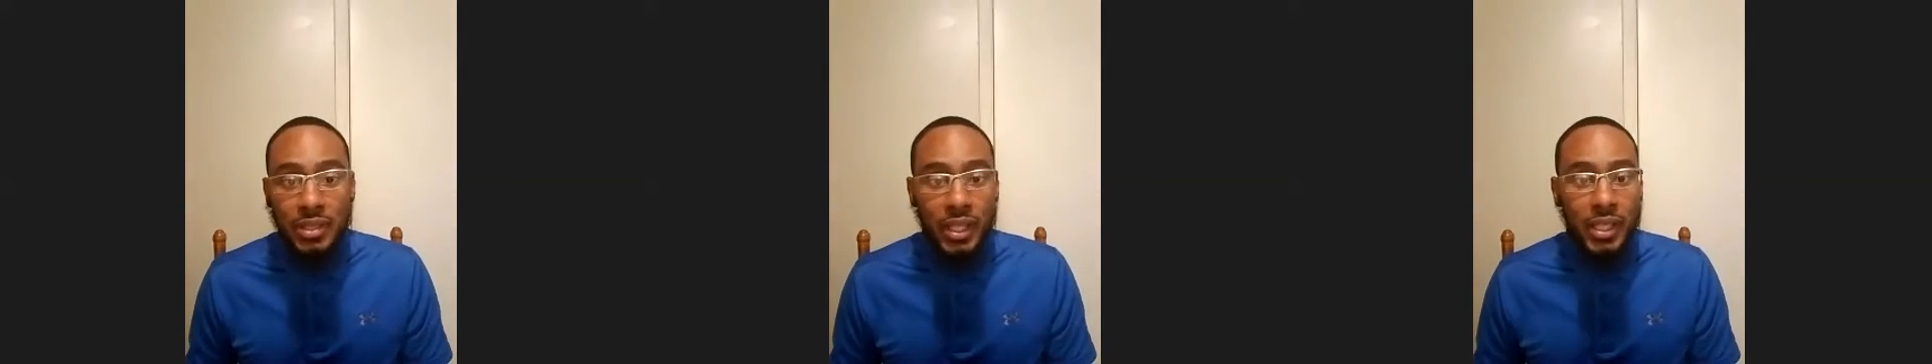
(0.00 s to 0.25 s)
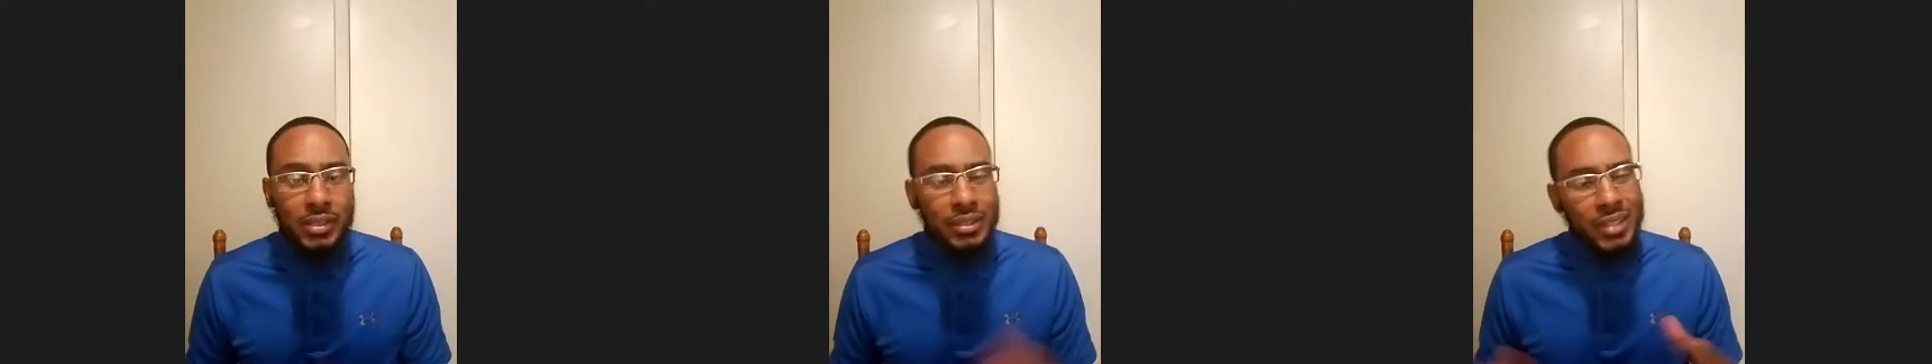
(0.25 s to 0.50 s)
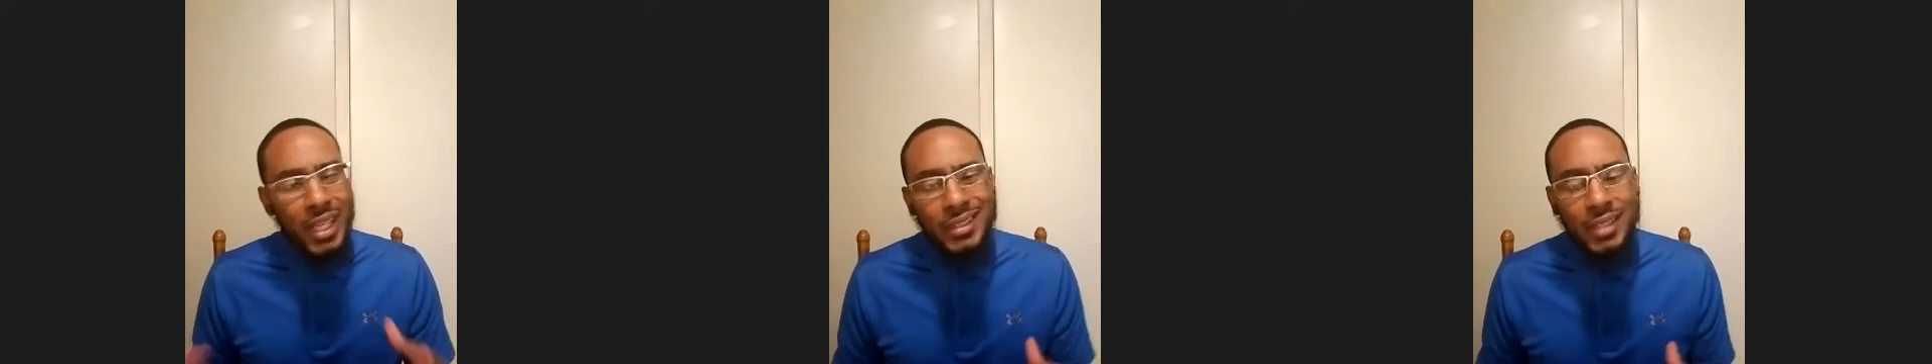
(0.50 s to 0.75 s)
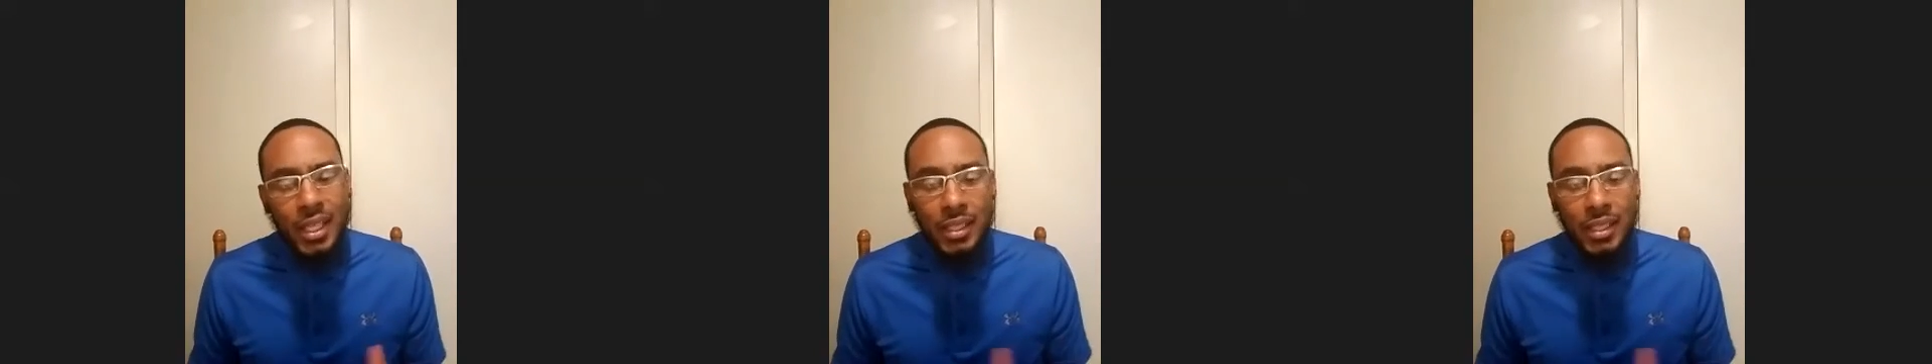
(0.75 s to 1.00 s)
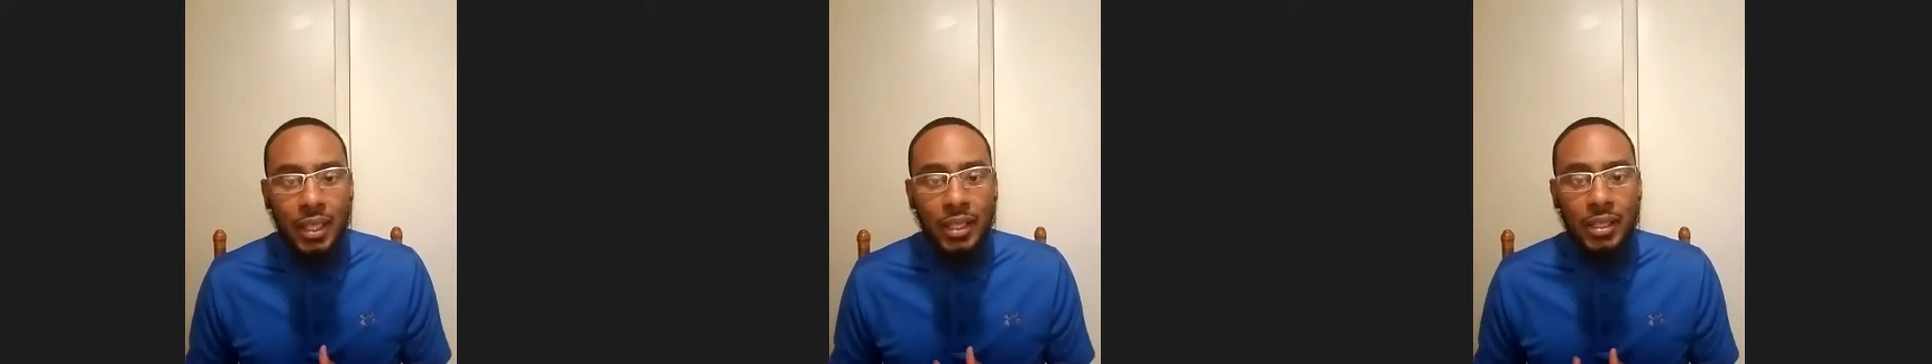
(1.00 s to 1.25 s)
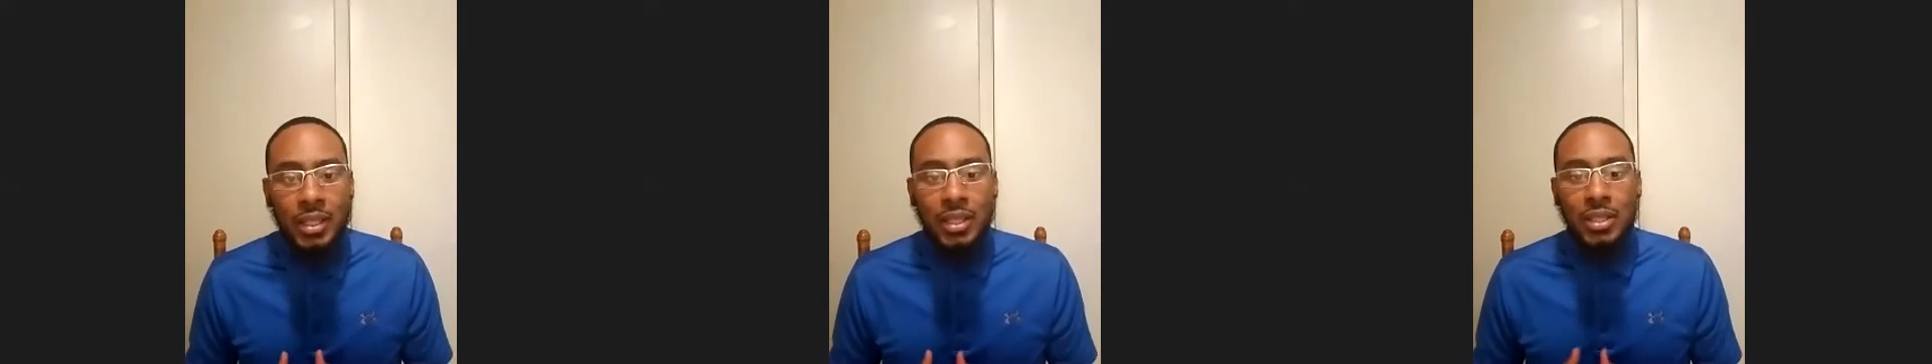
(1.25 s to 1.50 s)
days? Things like that.
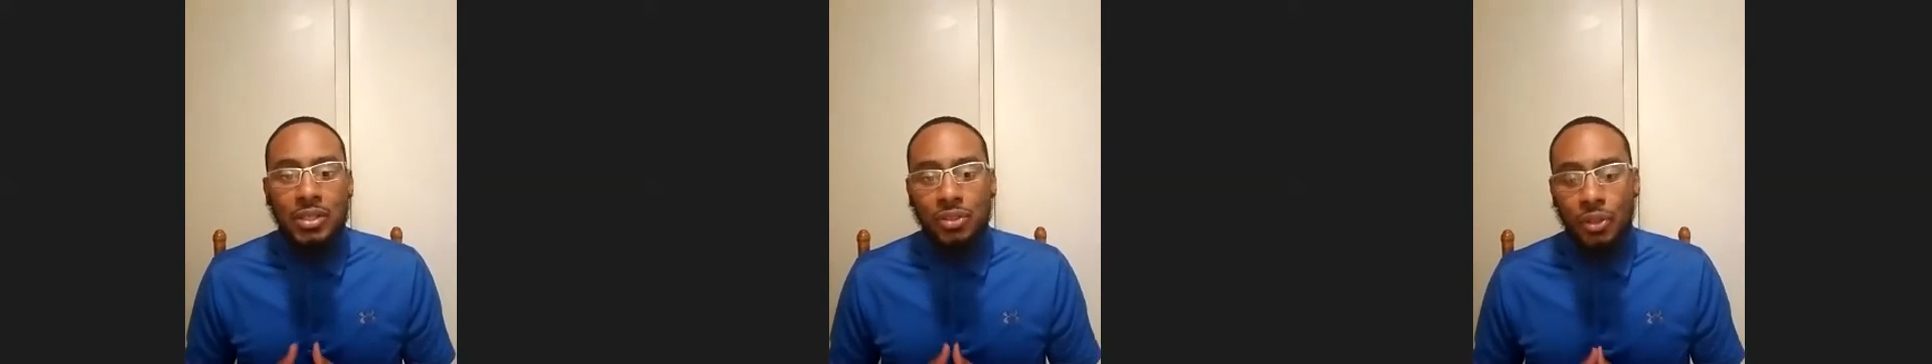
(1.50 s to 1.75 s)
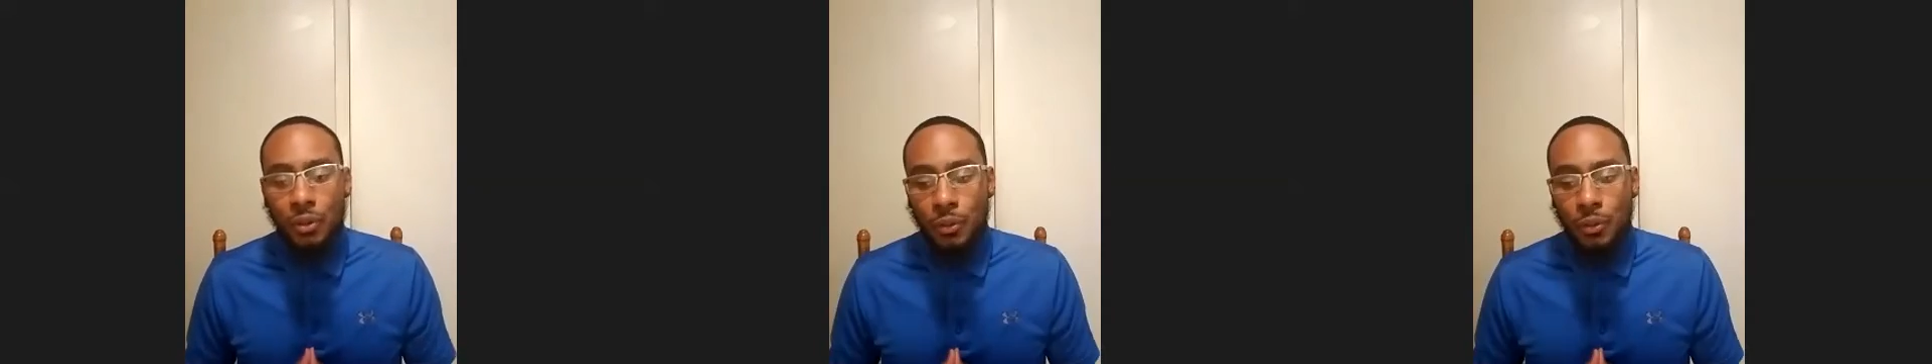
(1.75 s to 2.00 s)
So,